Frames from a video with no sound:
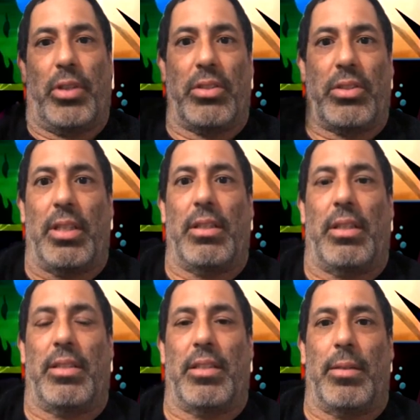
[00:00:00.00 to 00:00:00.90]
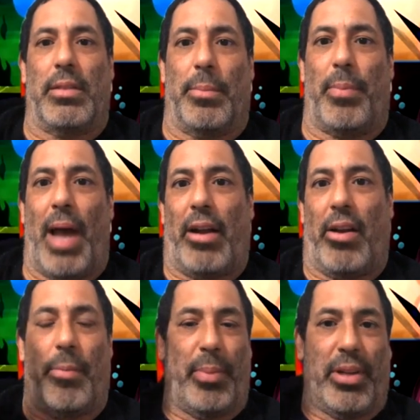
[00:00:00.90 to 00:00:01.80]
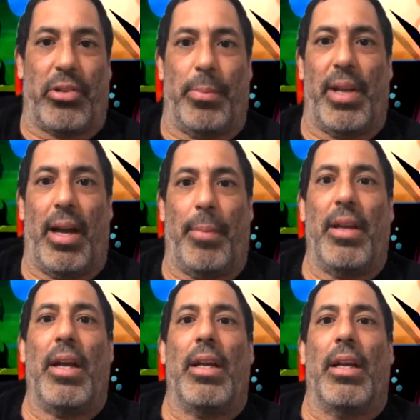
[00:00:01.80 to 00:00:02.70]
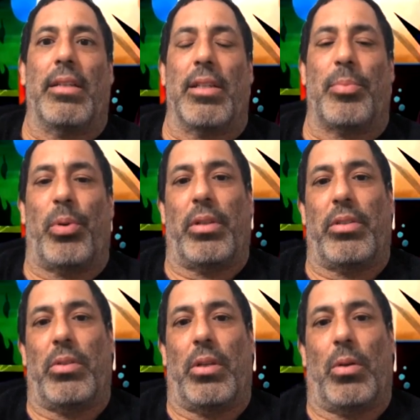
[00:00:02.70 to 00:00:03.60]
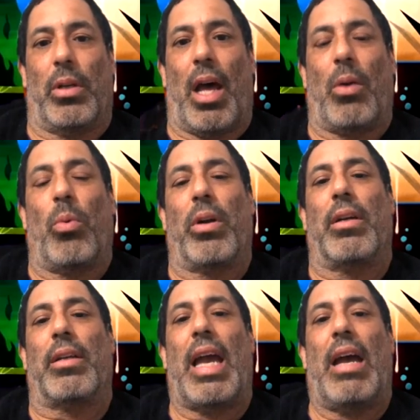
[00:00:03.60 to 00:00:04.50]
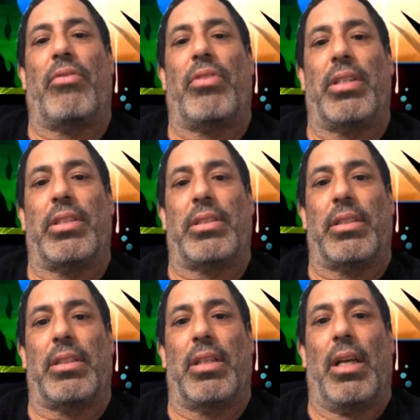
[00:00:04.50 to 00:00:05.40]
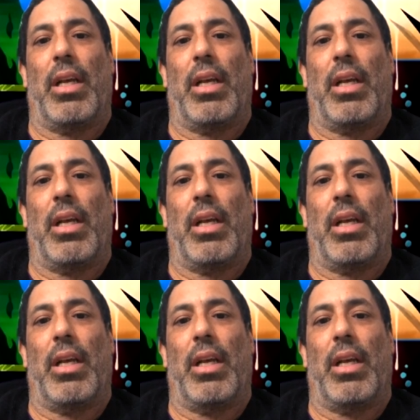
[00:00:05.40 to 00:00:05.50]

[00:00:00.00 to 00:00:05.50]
know if you can see, there's a background picture behind me. At this point, you know, a lot of work on canvas. And